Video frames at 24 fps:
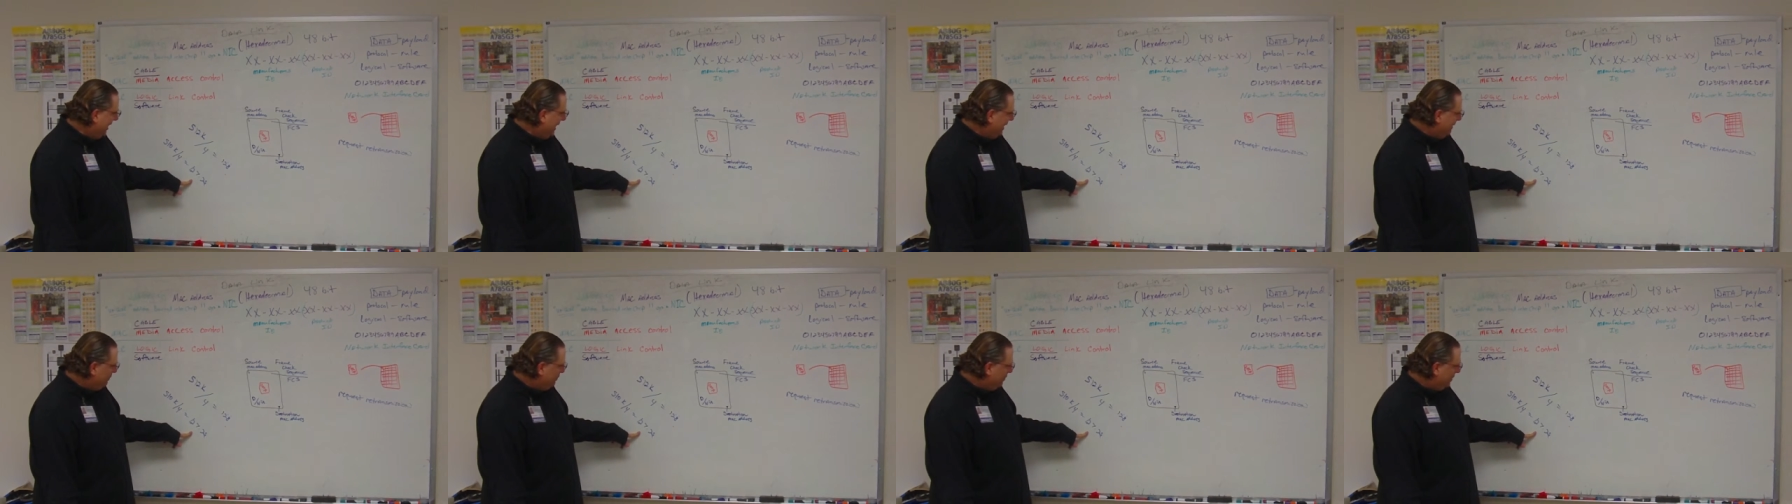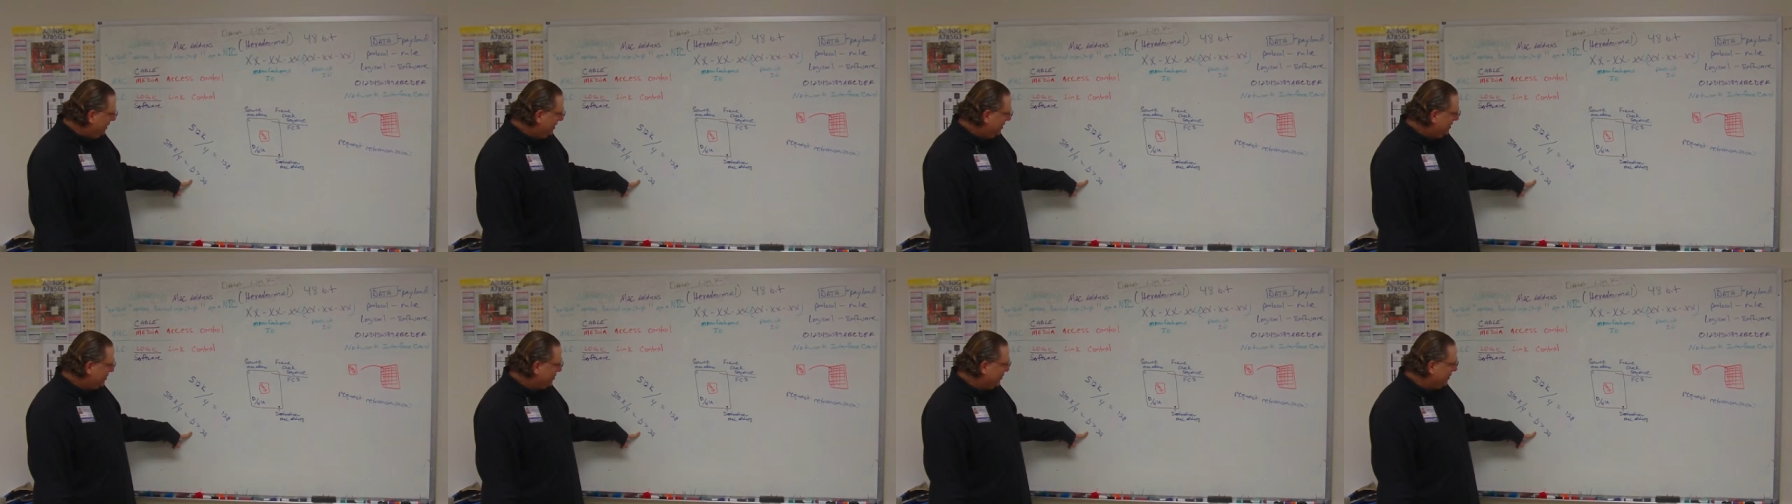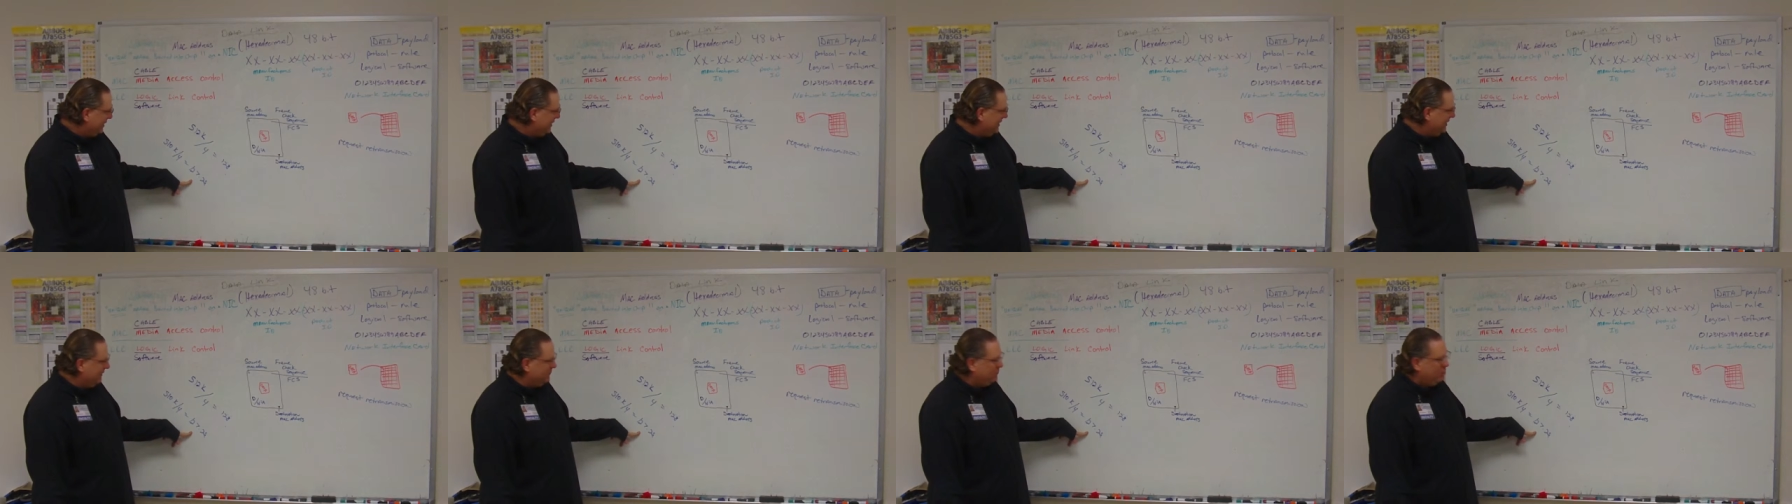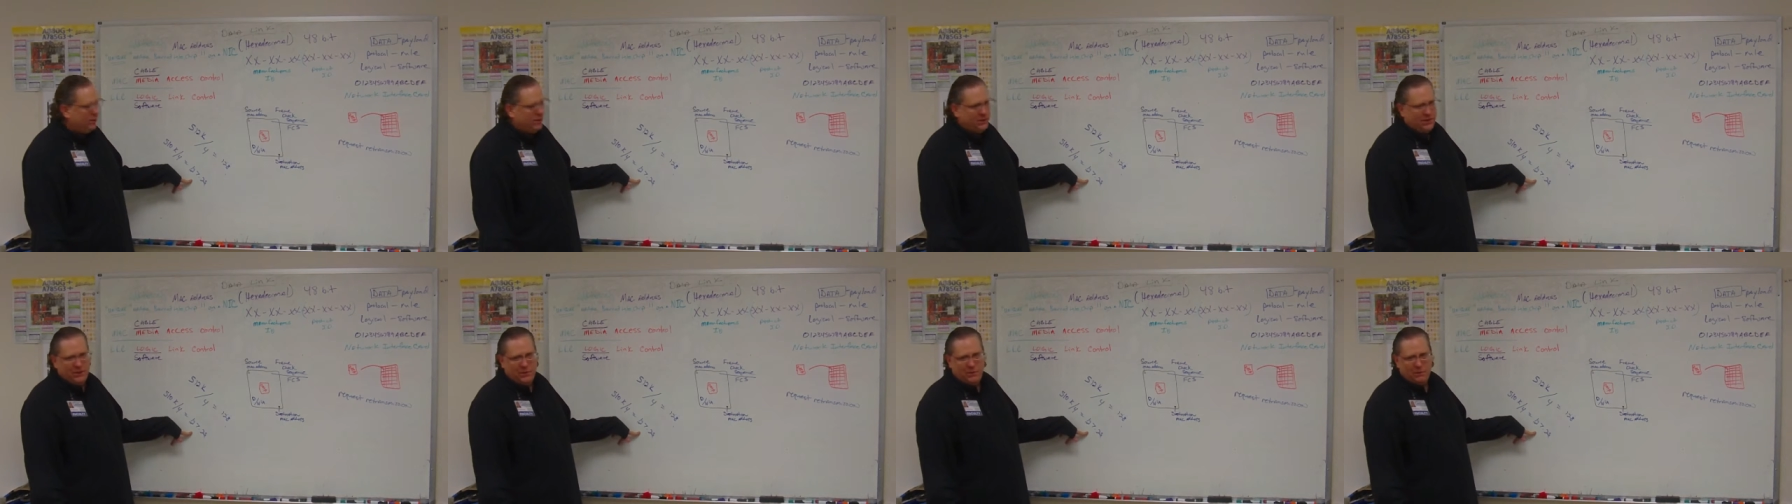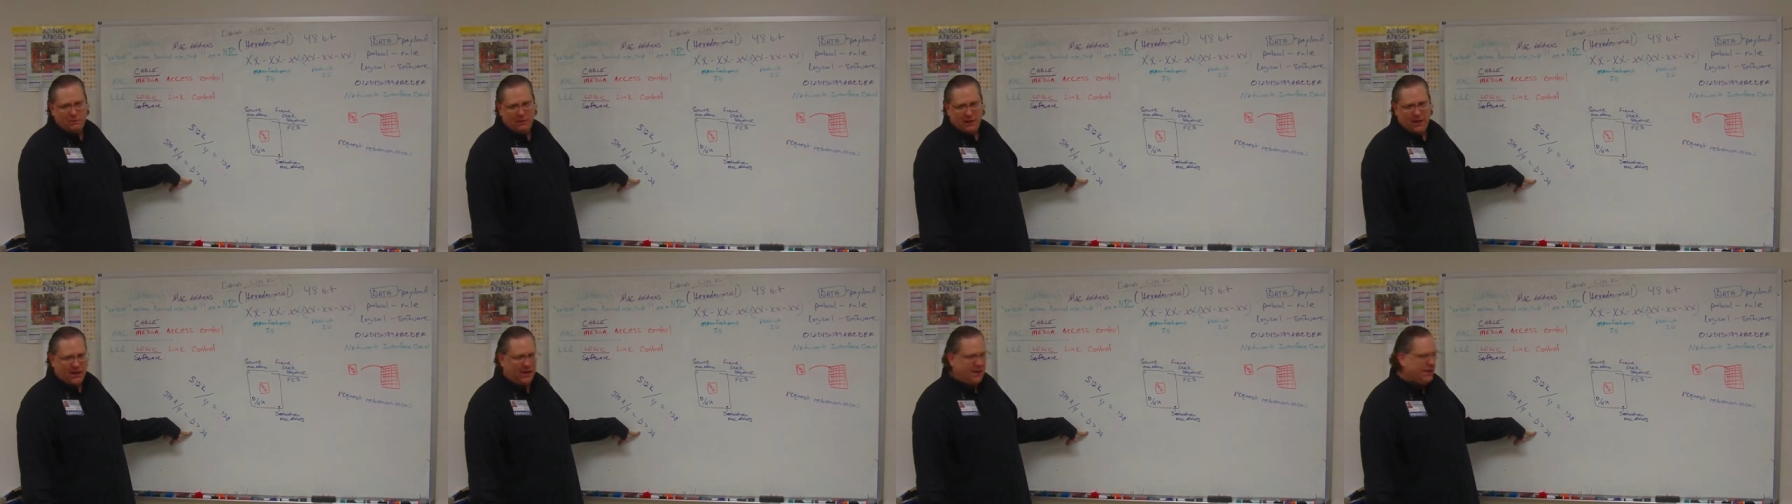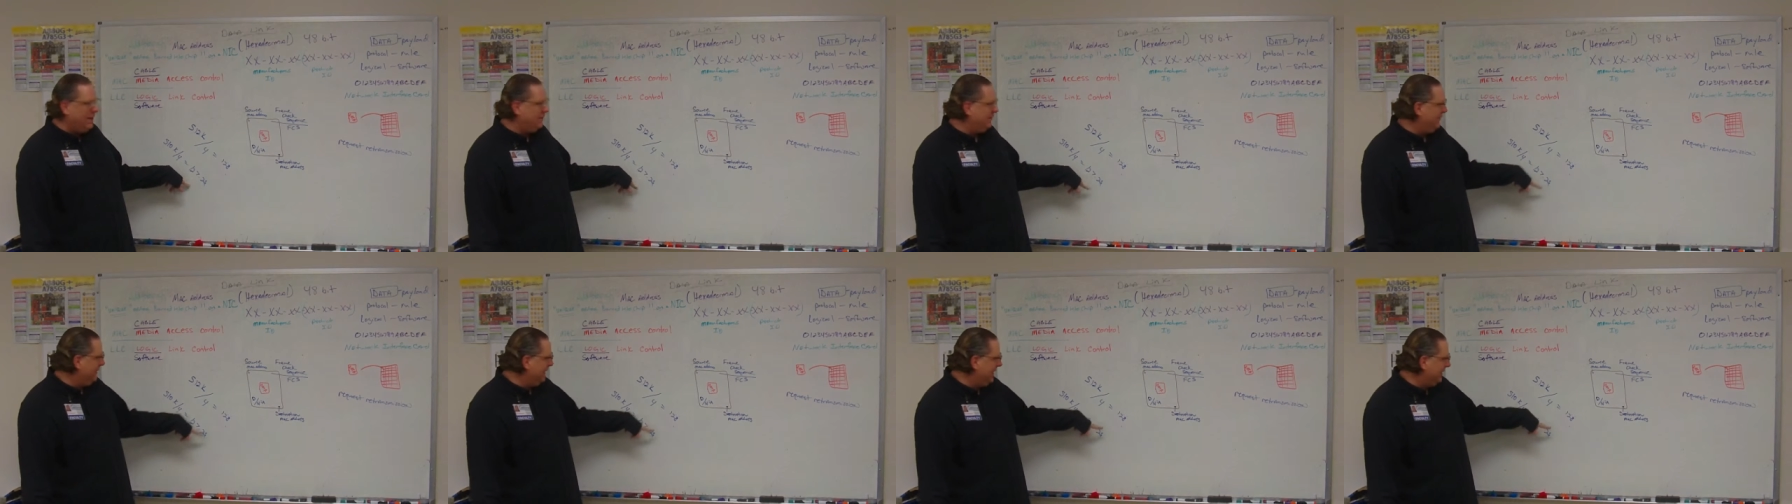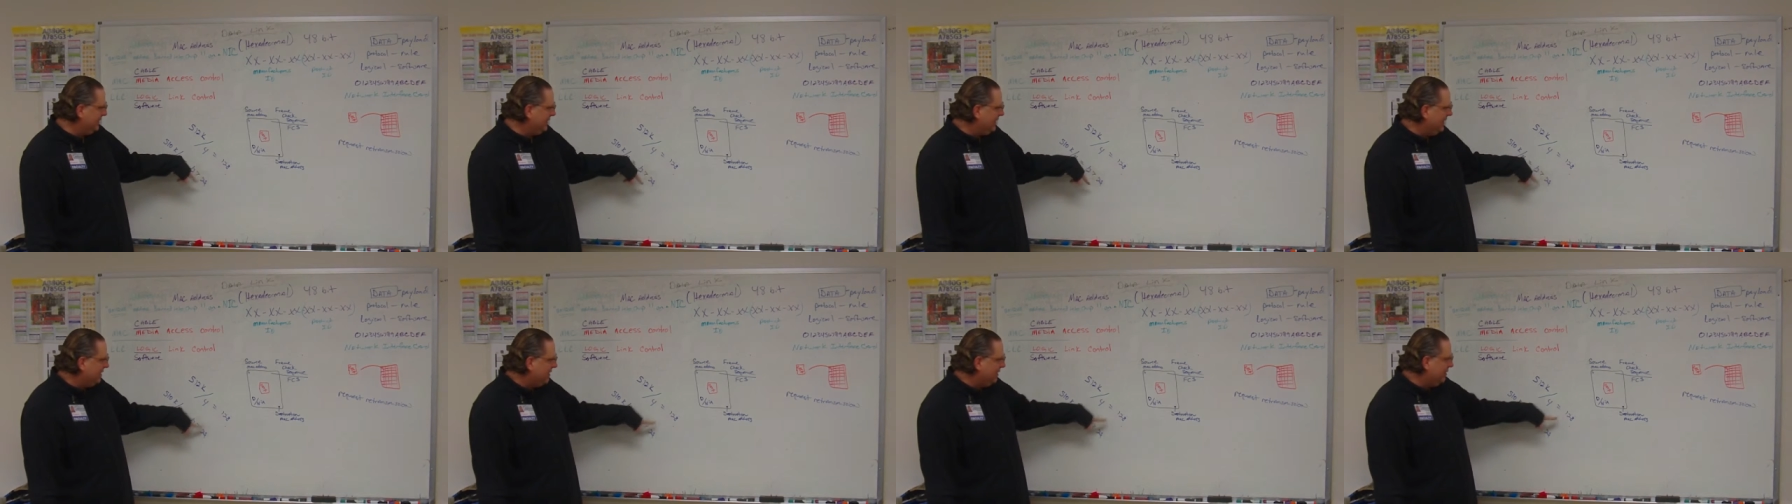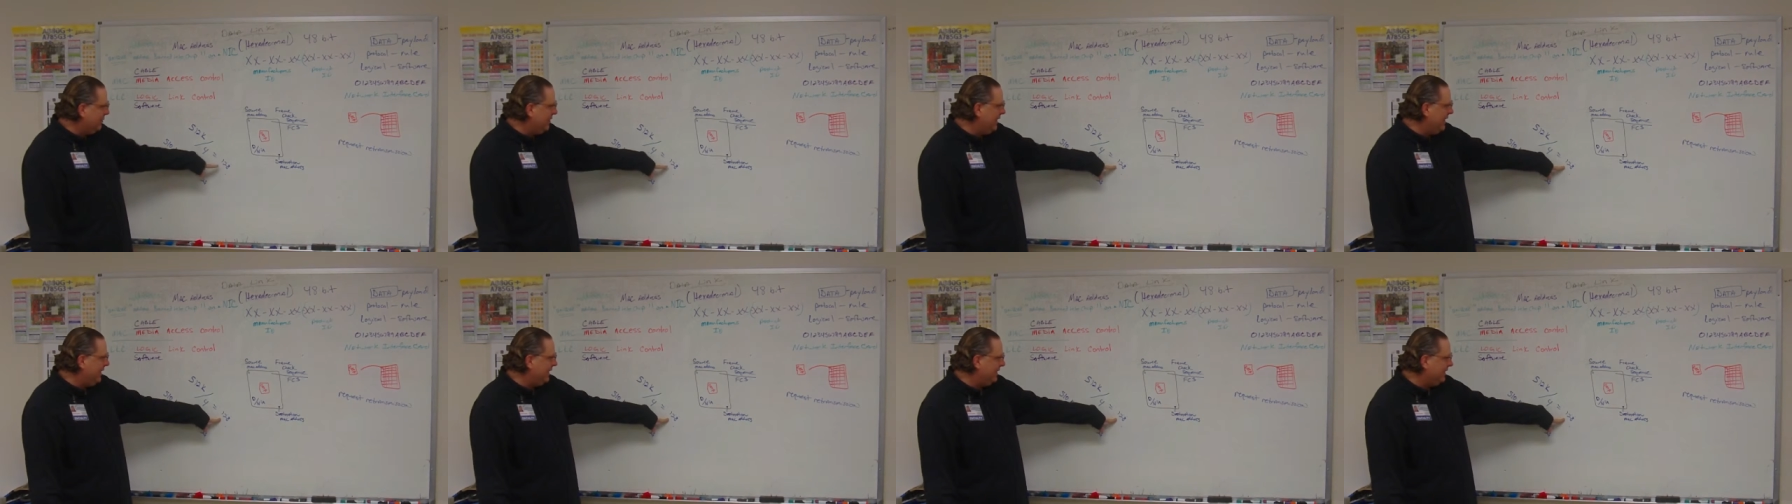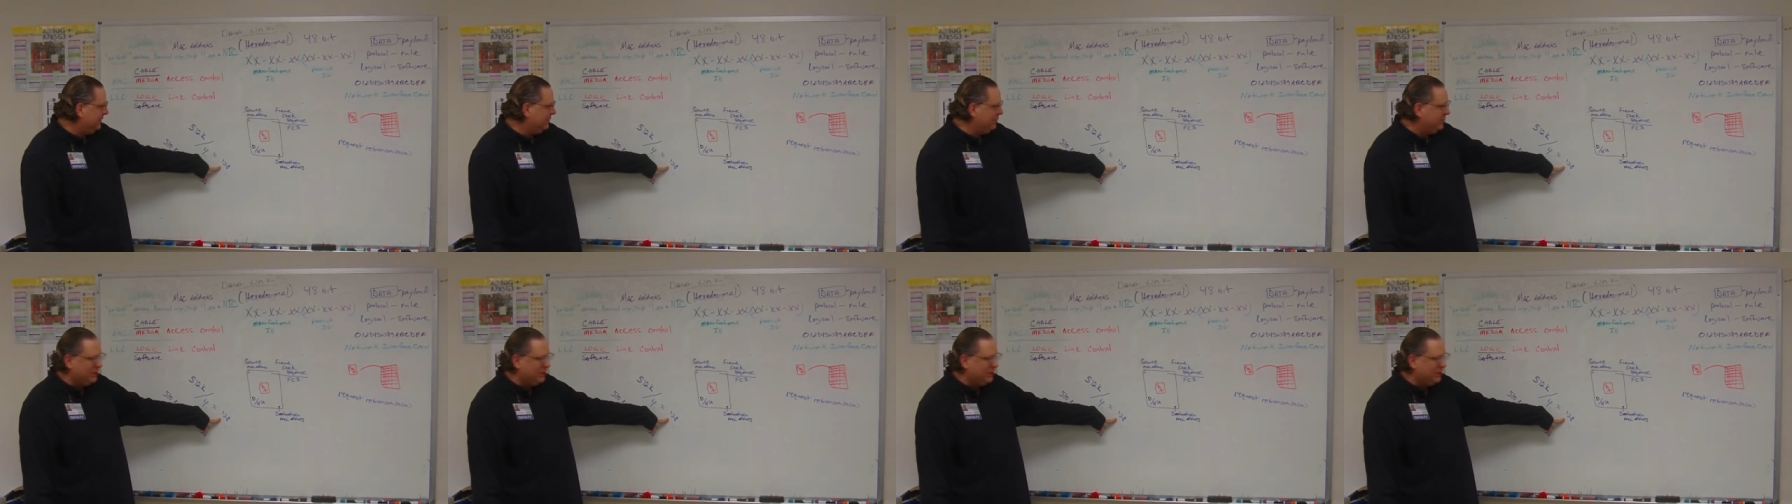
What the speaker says: have 127.25, and that's not correct.